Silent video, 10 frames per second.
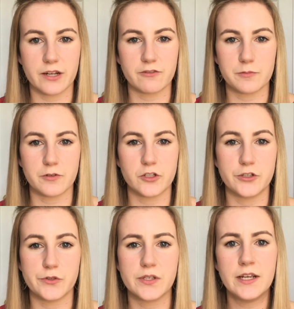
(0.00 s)
comfortable
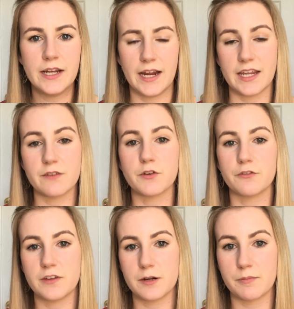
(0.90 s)
shoes and give your
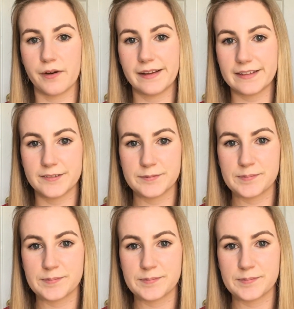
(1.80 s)
feet a break.